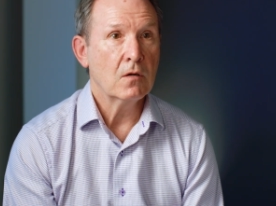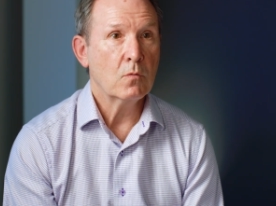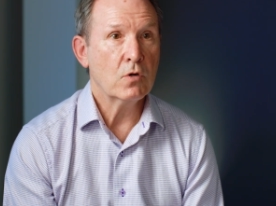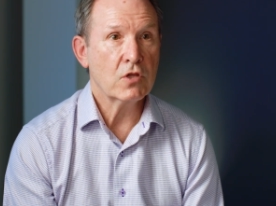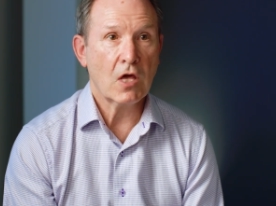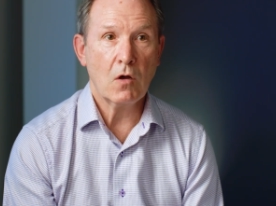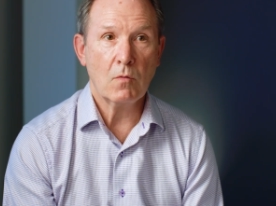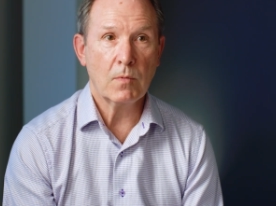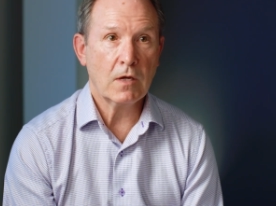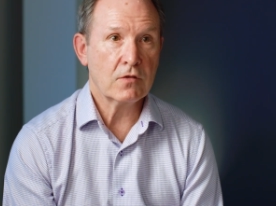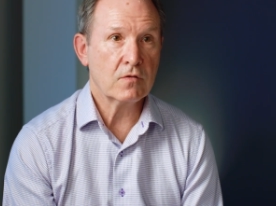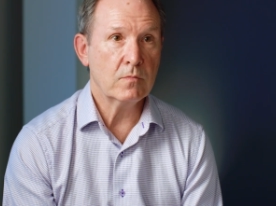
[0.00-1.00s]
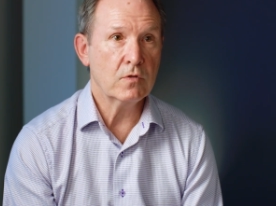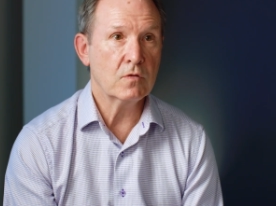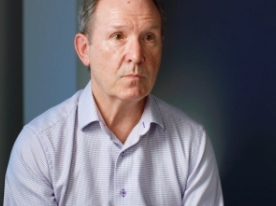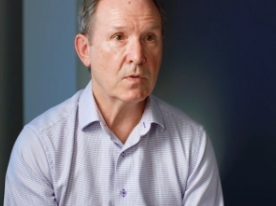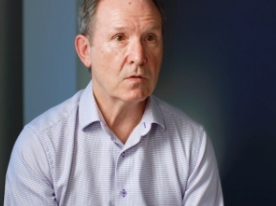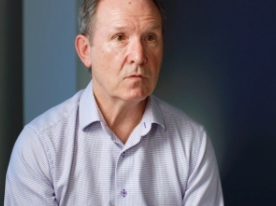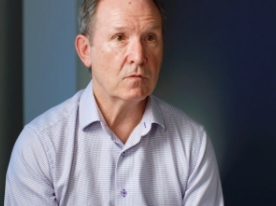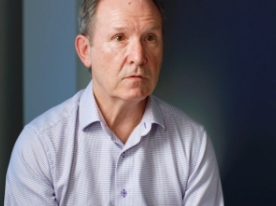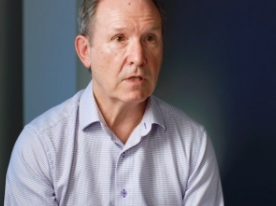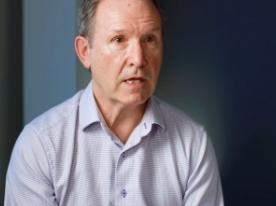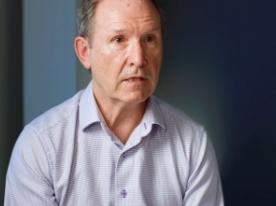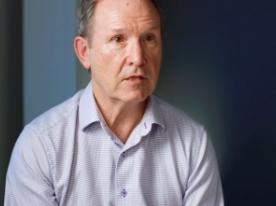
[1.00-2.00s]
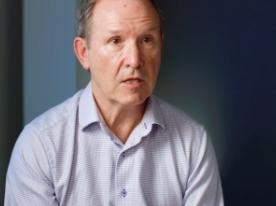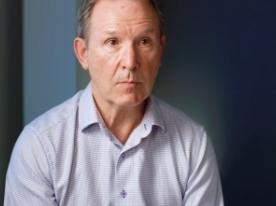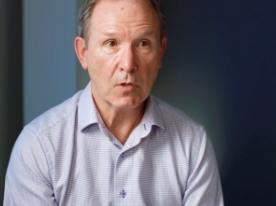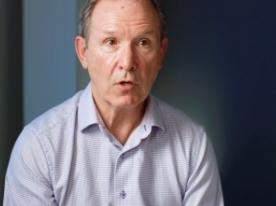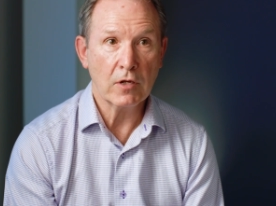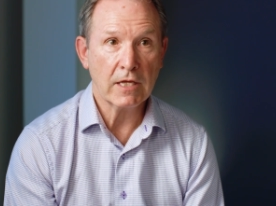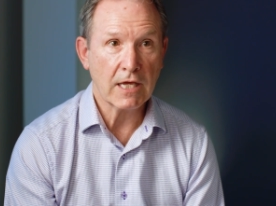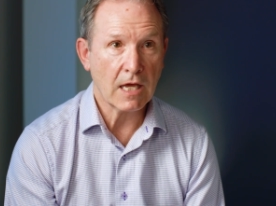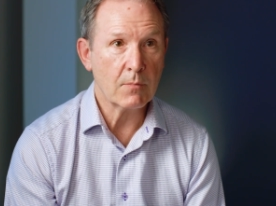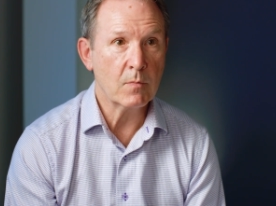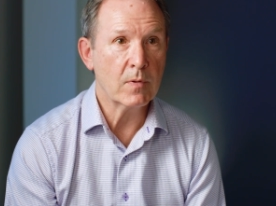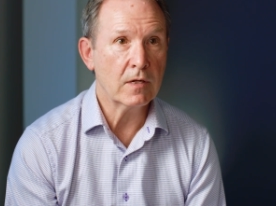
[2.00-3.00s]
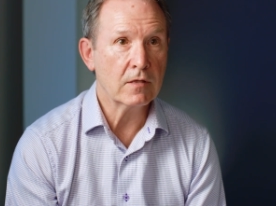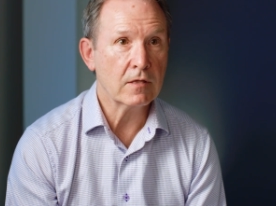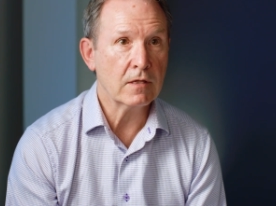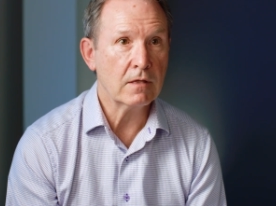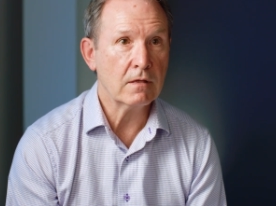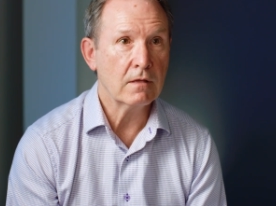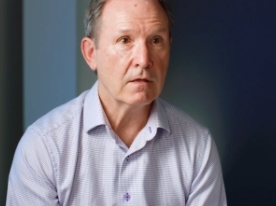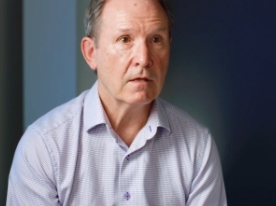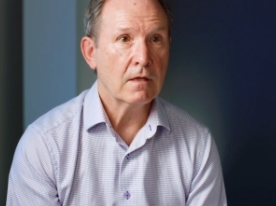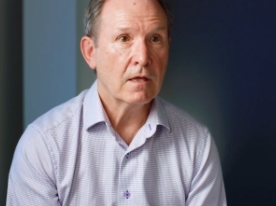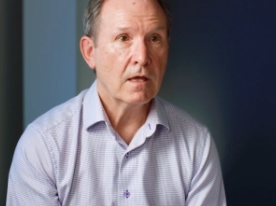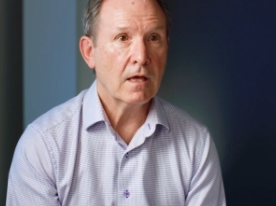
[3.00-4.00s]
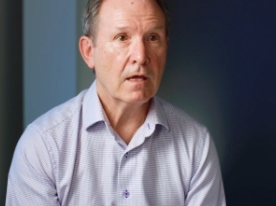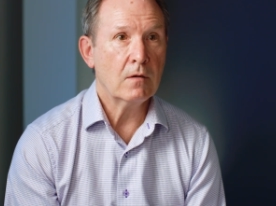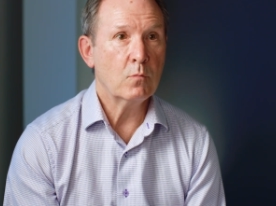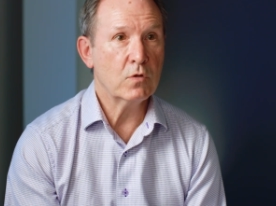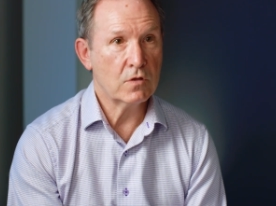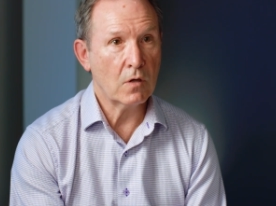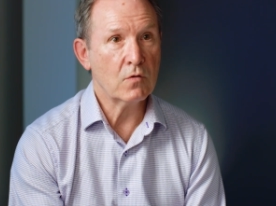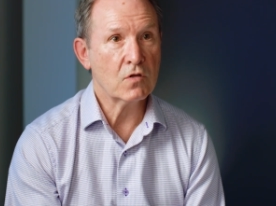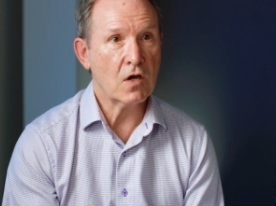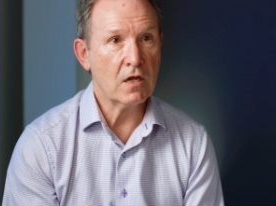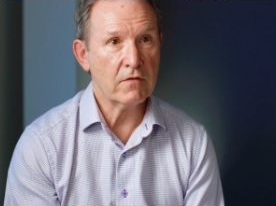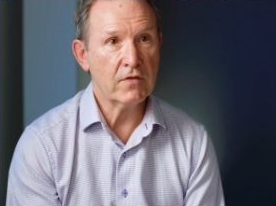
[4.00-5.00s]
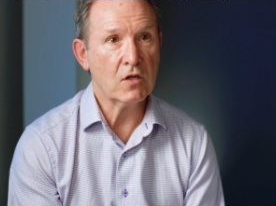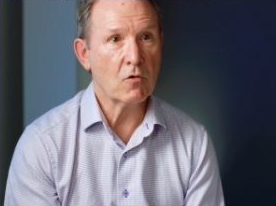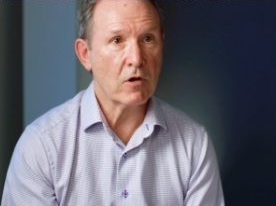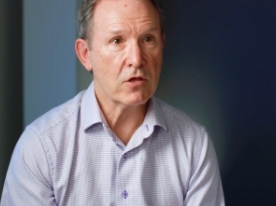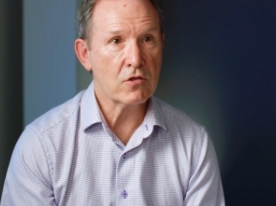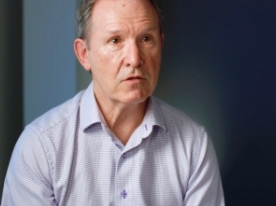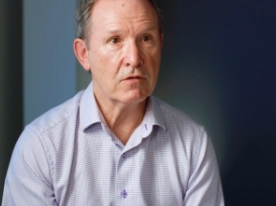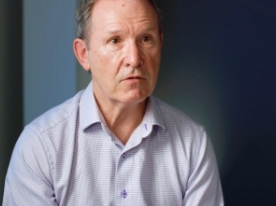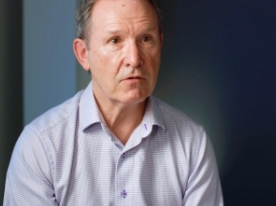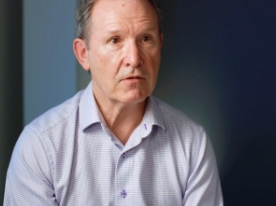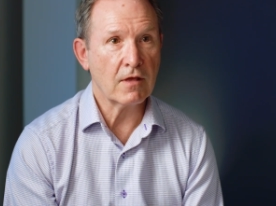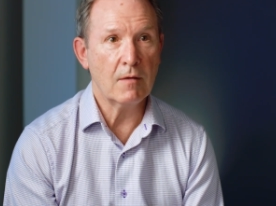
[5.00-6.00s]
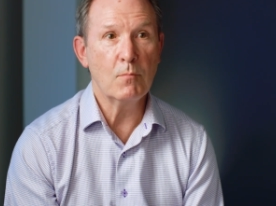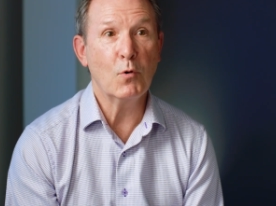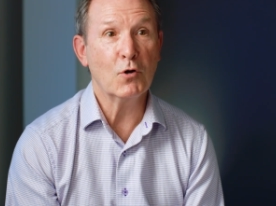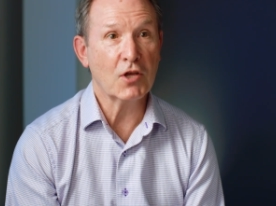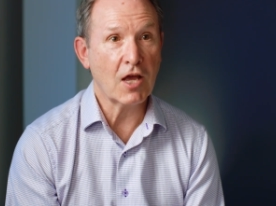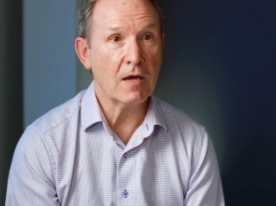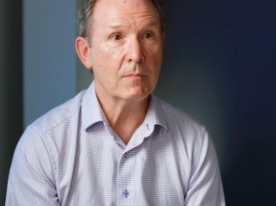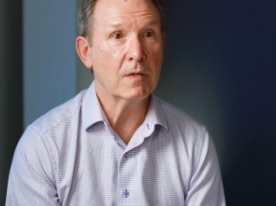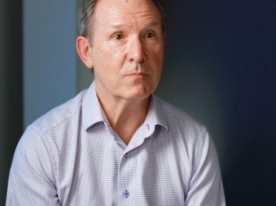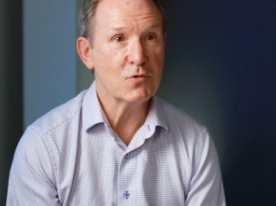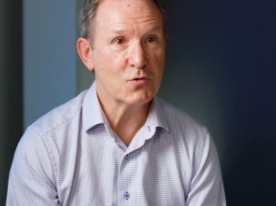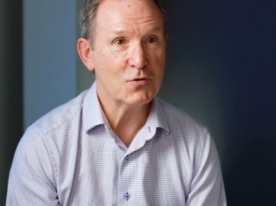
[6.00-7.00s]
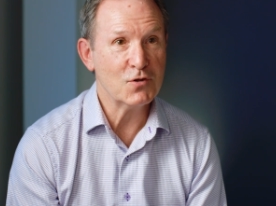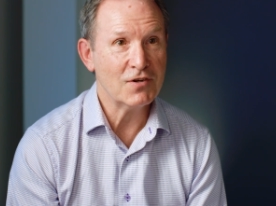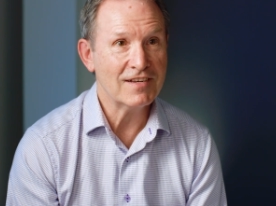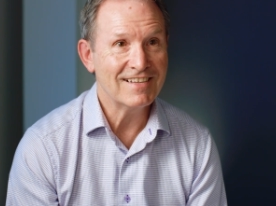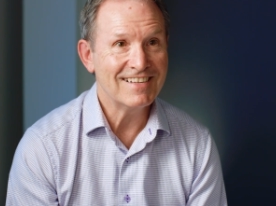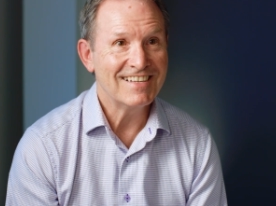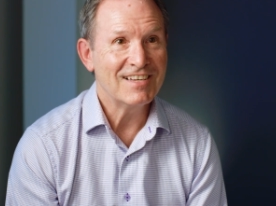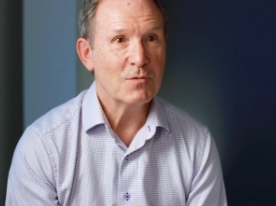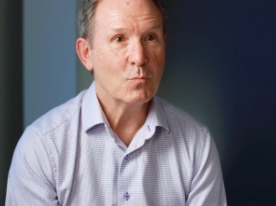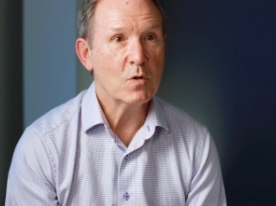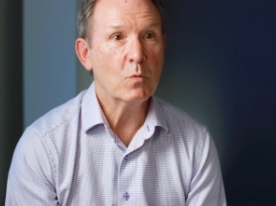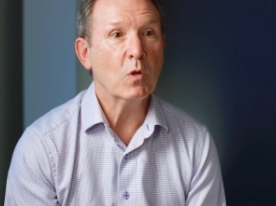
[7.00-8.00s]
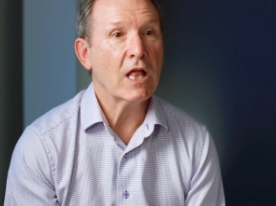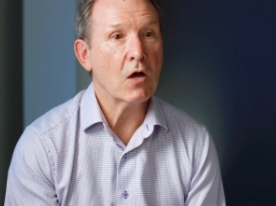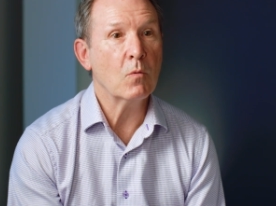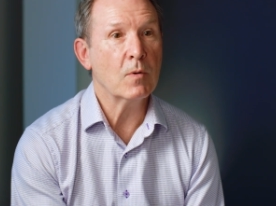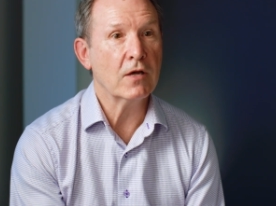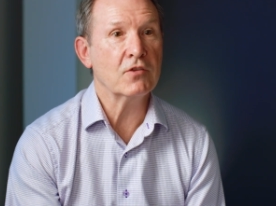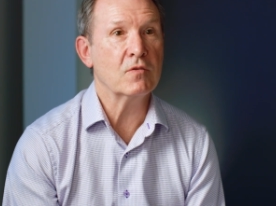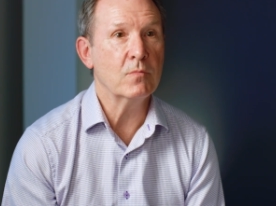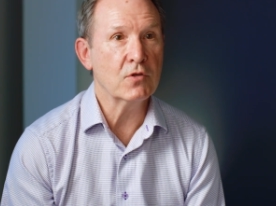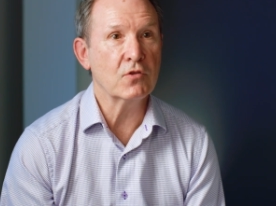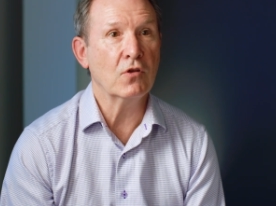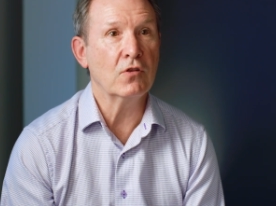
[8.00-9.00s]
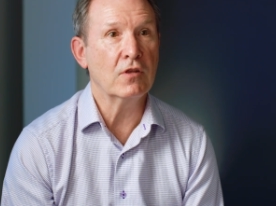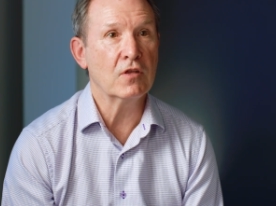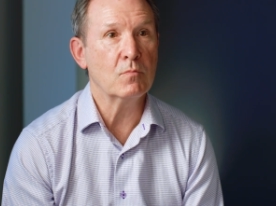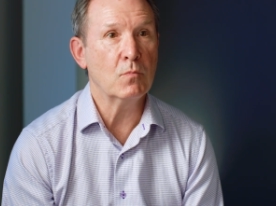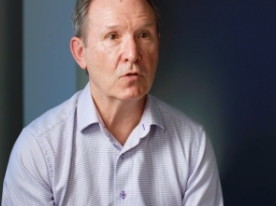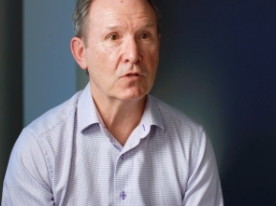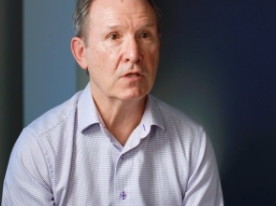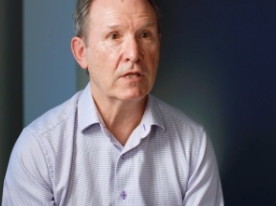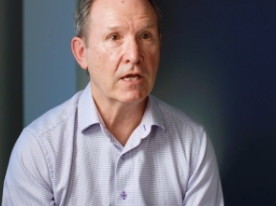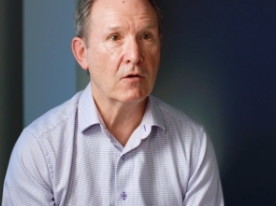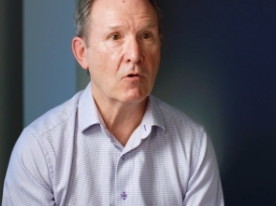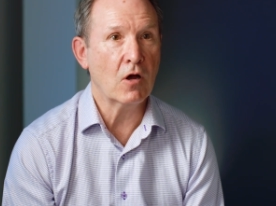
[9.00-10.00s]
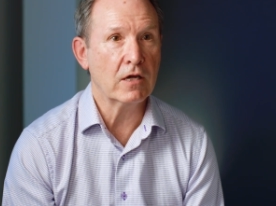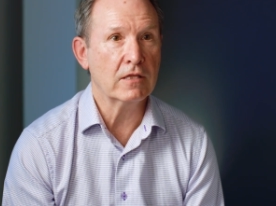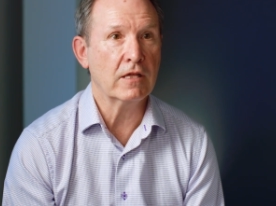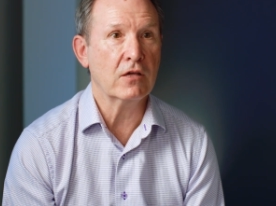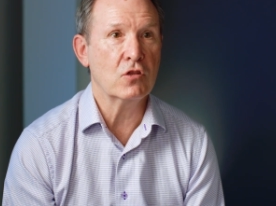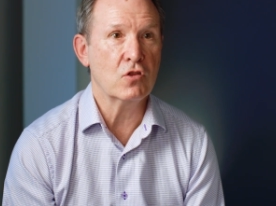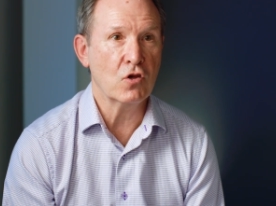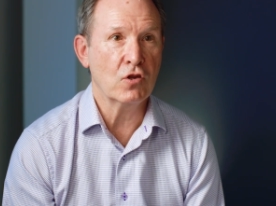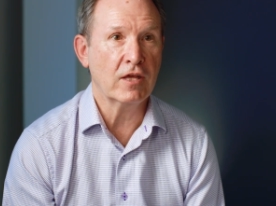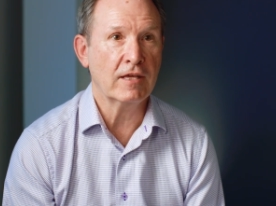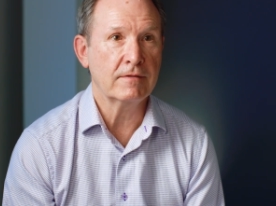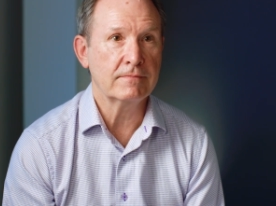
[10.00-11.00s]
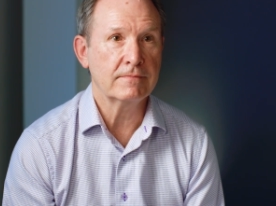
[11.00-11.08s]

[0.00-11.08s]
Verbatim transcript: which help customers build that deep learning capability. And with those kind of integrations, and more to come I'm sure, we will help customers on this modern data architecture journey.